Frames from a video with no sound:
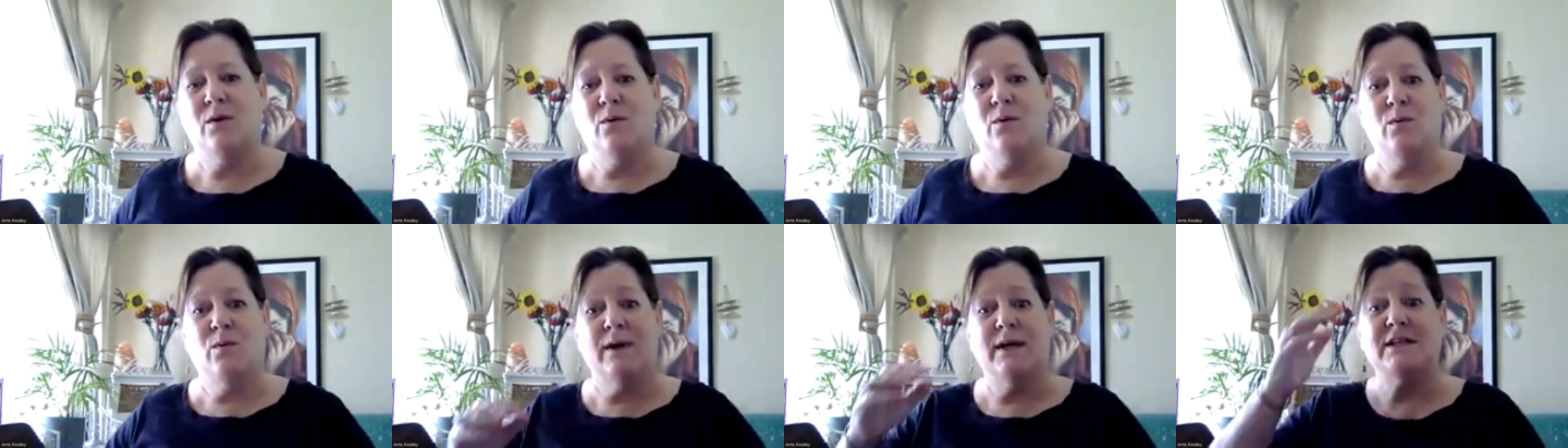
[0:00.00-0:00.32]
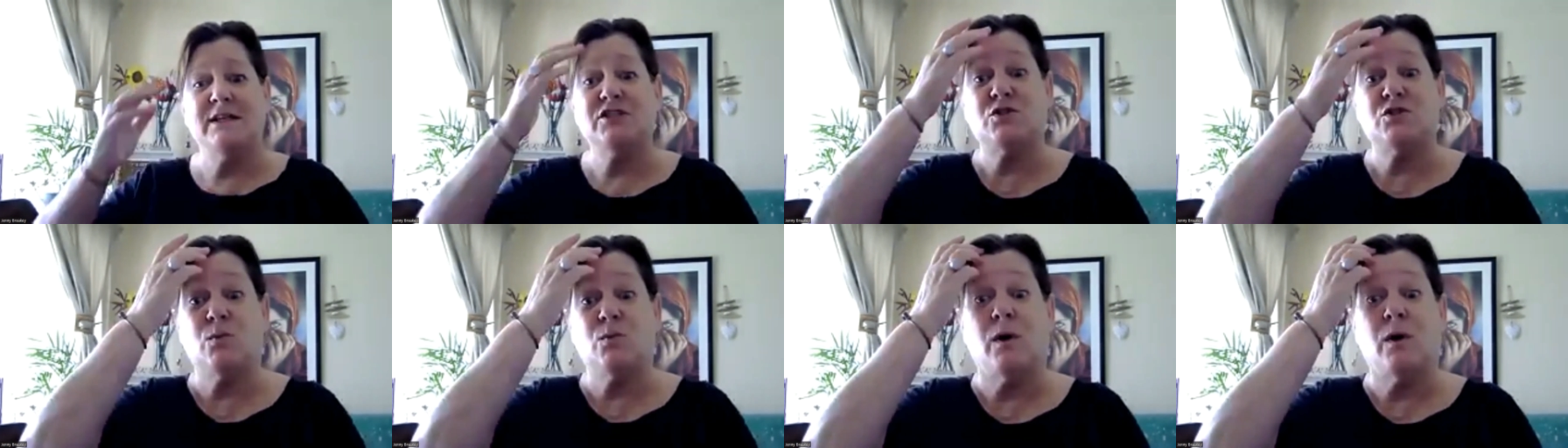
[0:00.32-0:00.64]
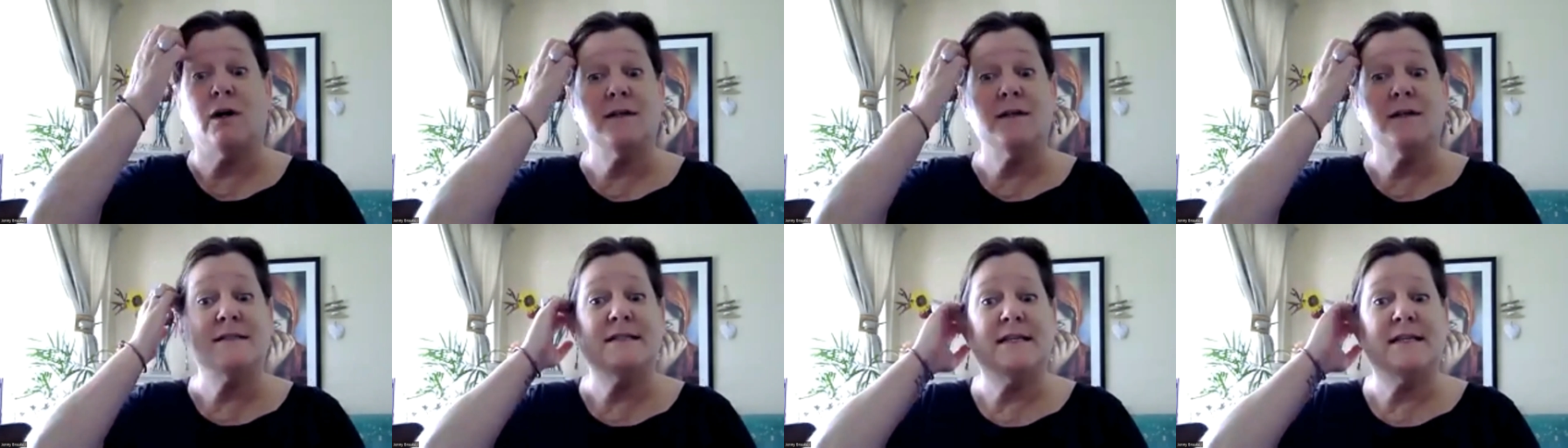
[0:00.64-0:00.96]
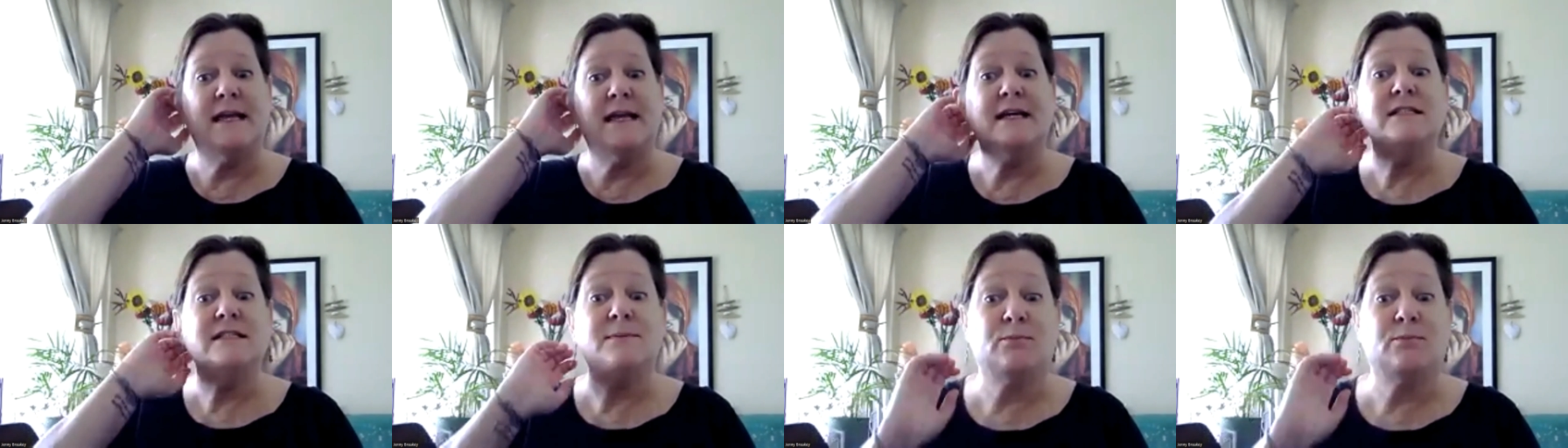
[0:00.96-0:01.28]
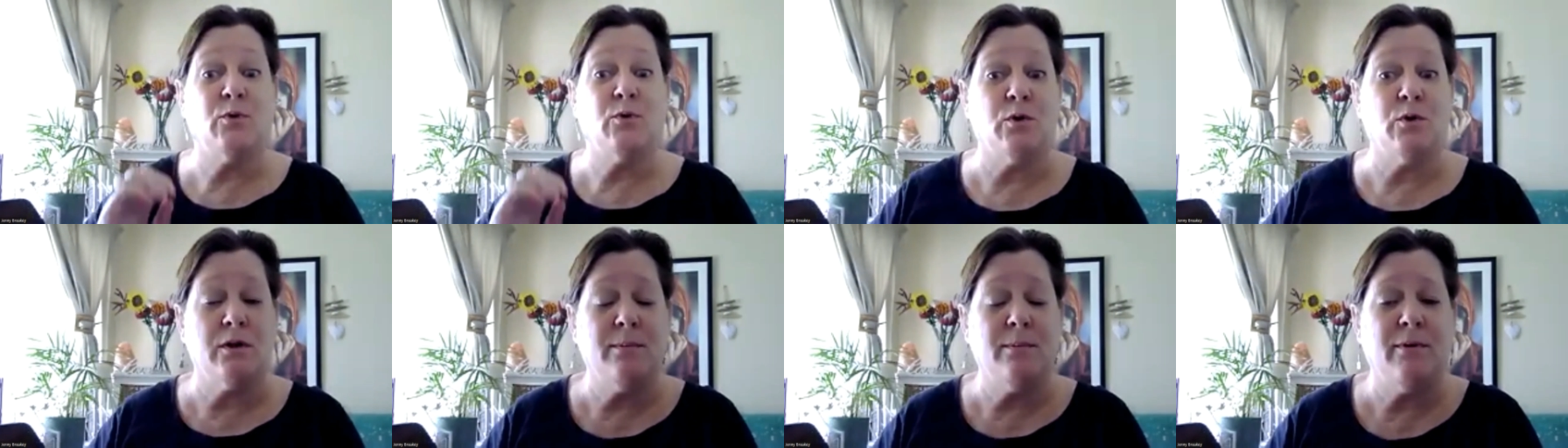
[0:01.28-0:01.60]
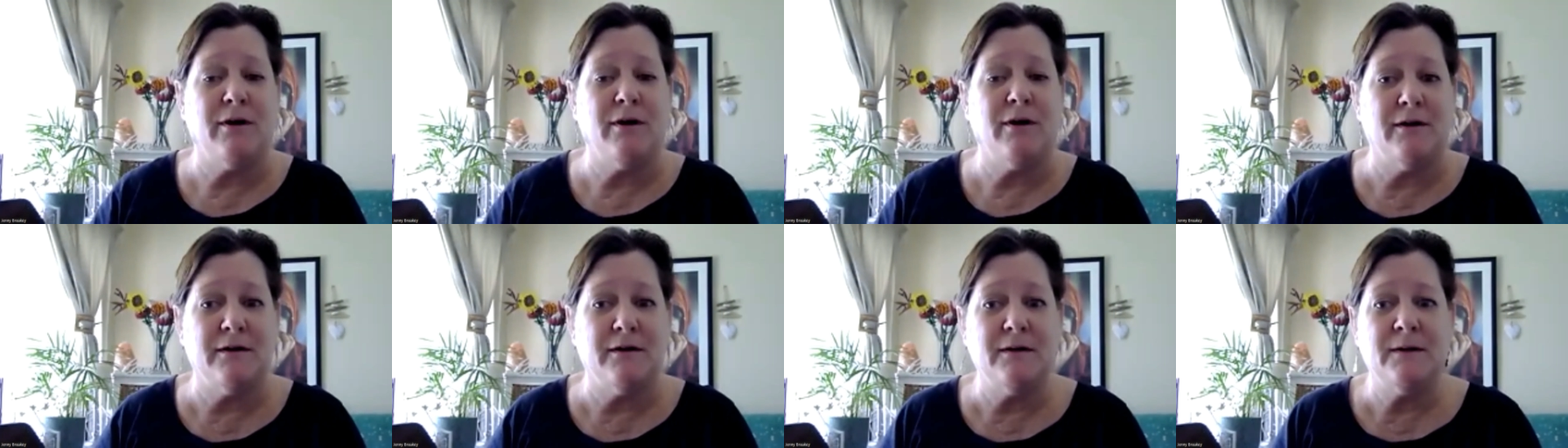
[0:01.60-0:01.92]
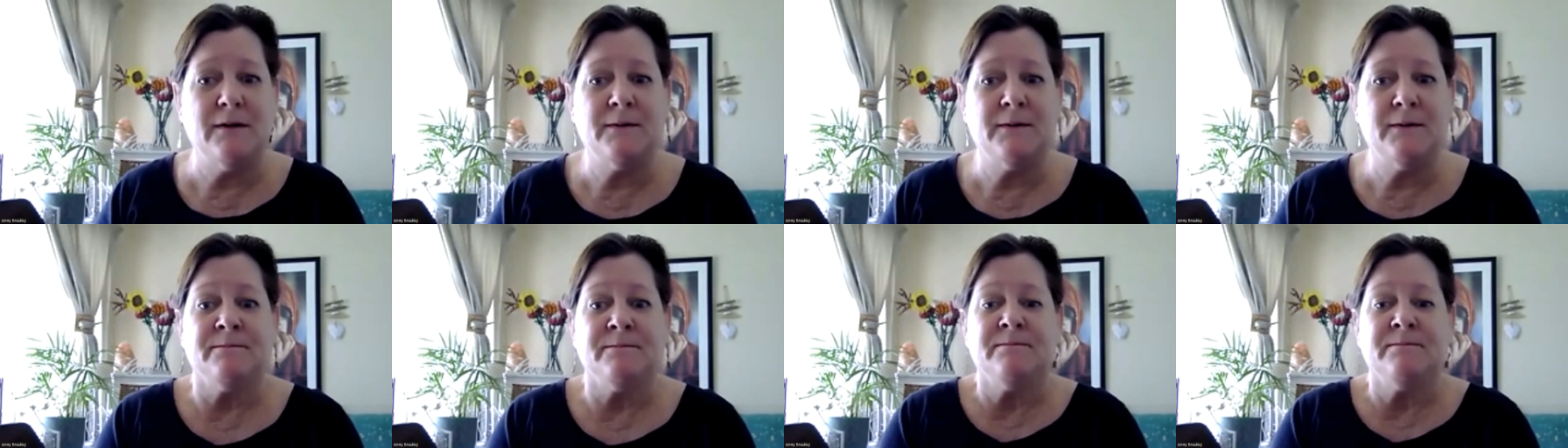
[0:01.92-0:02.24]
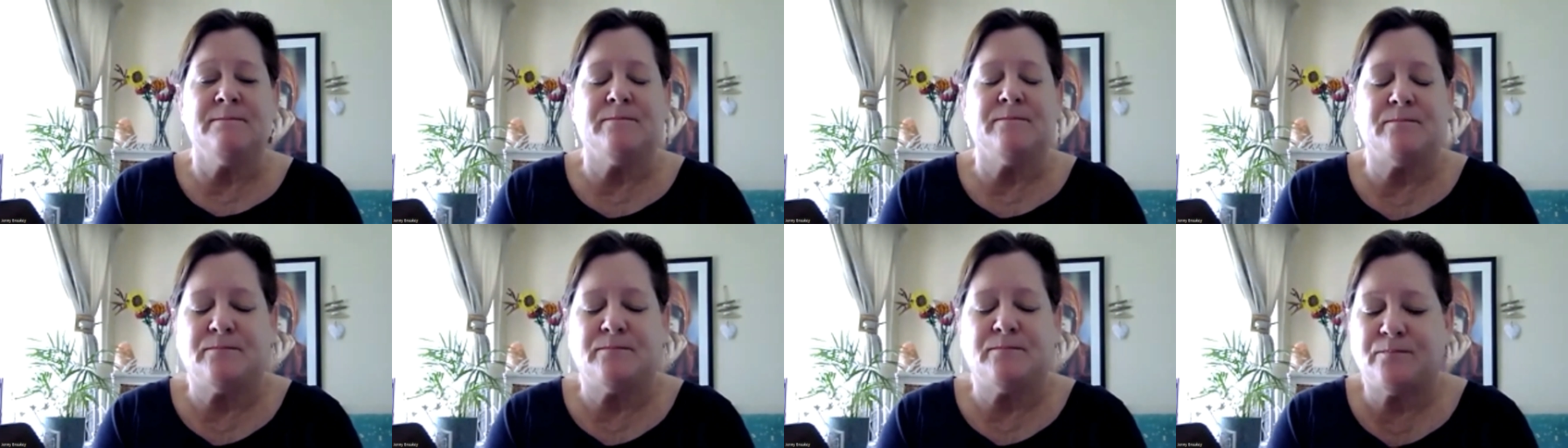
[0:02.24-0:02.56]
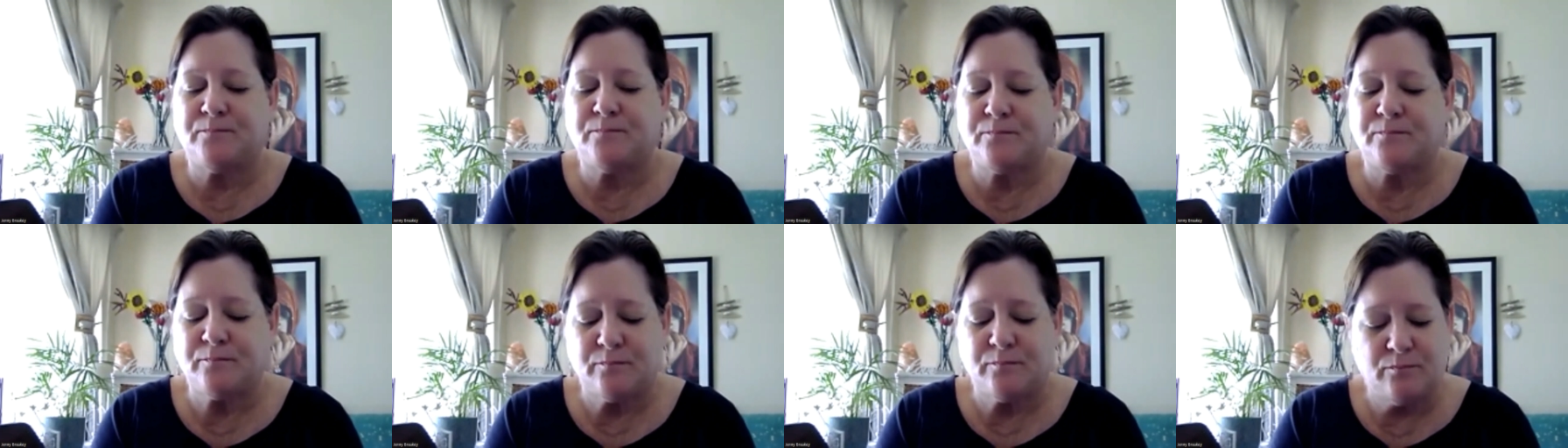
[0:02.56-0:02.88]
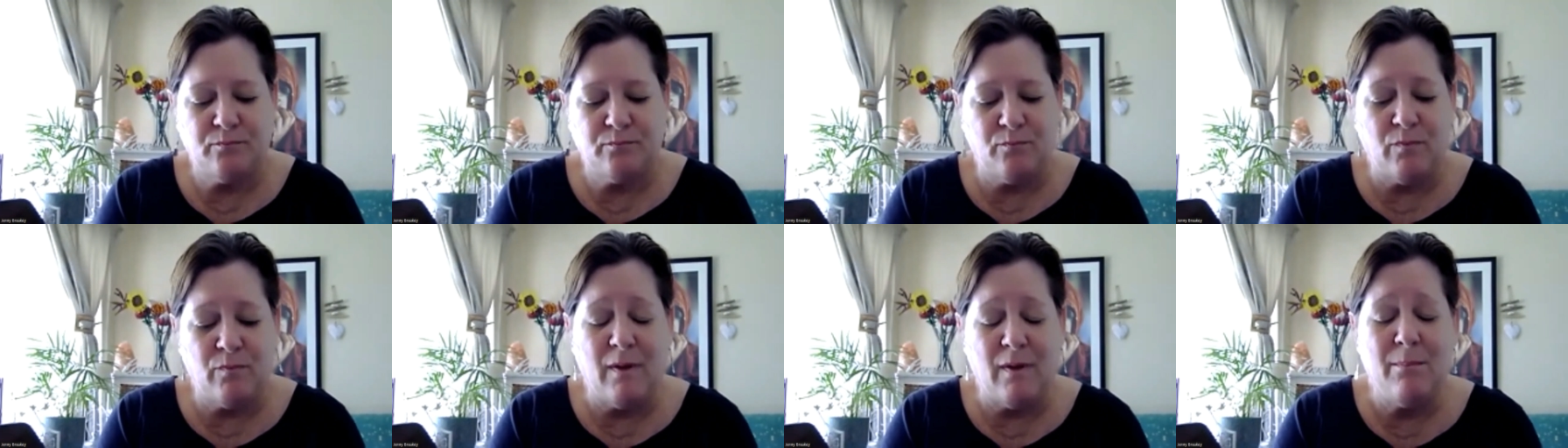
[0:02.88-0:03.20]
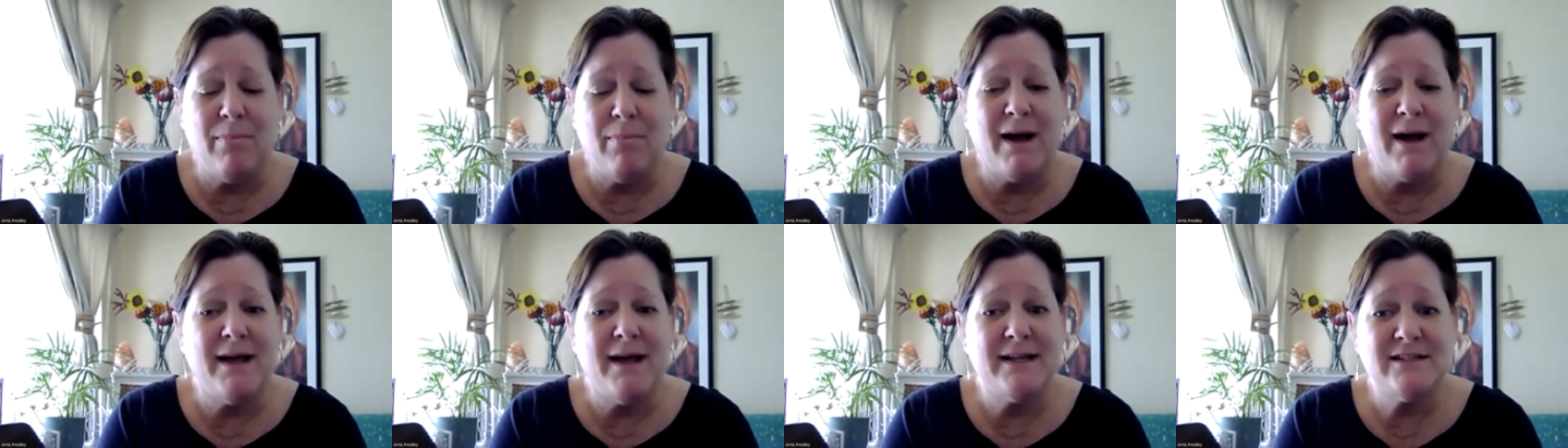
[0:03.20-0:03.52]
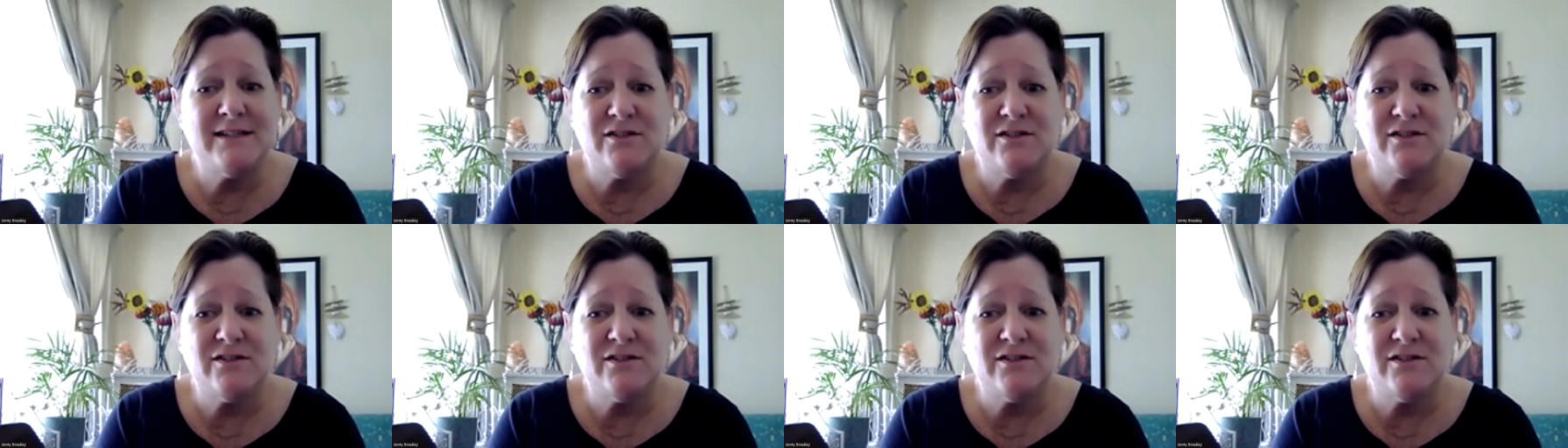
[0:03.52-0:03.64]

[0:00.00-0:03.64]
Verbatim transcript: which was, yes, brought upon by